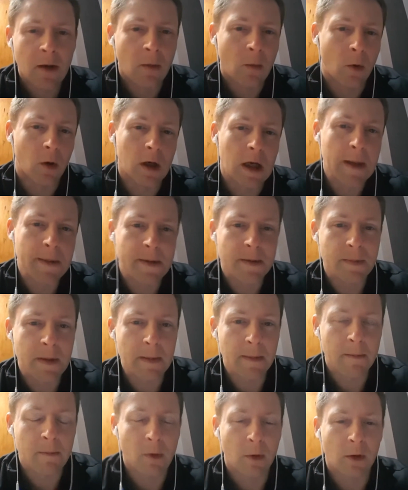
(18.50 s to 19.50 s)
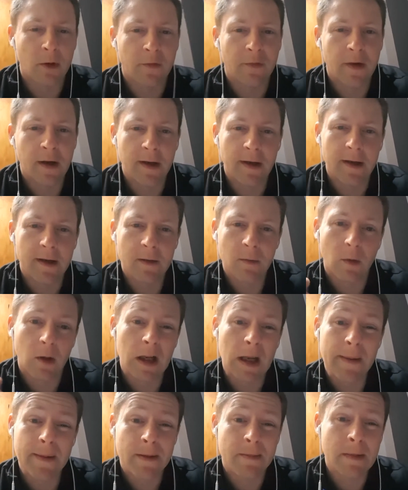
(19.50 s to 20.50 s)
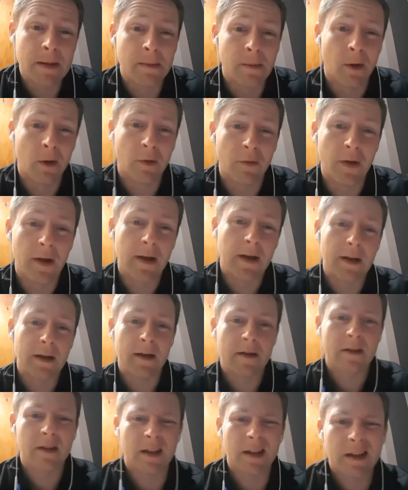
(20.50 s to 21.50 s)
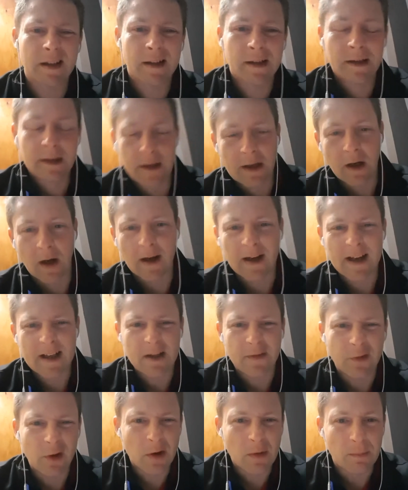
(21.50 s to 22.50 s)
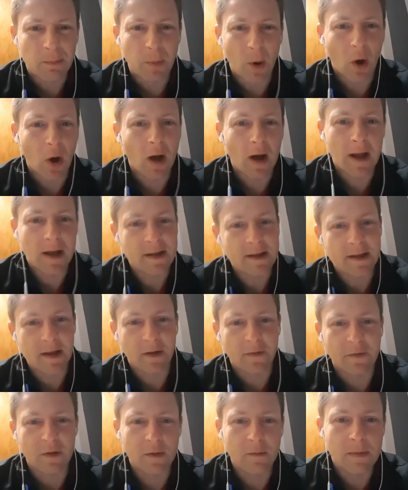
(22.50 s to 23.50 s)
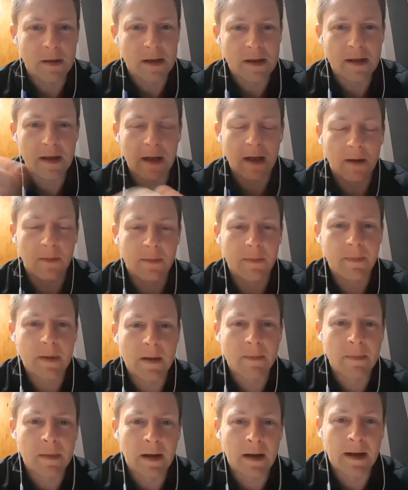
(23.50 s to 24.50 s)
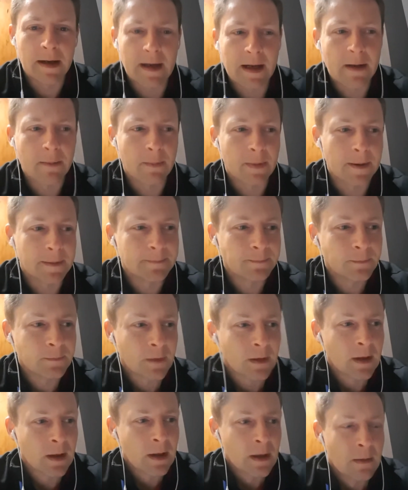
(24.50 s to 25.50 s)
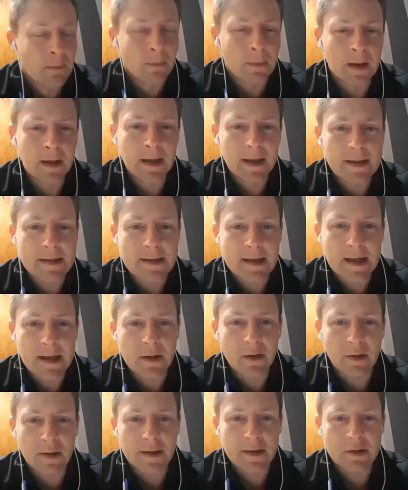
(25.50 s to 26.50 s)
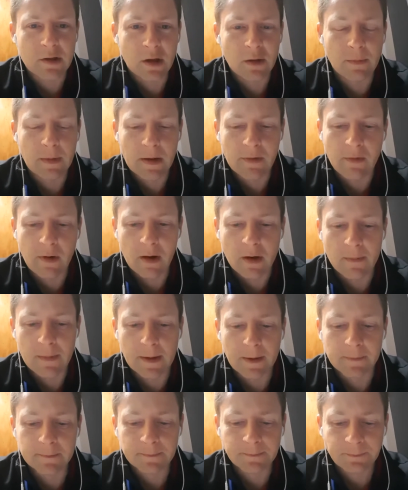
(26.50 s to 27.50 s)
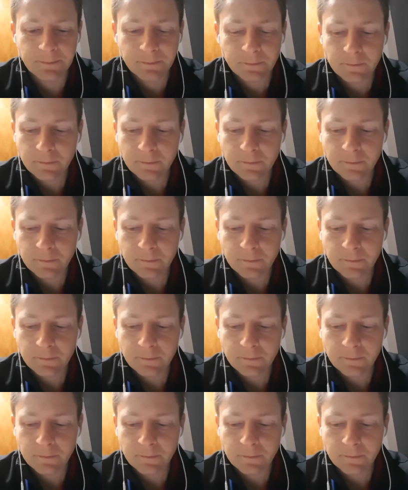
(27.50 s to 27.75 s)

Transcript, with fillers: what keeps people motivated, what keeps me motivated, and it's like, you know, I guess if you could bottle that stuff, you'd be, uh, you'd be a millionaire, but my little take on it is going to be around about,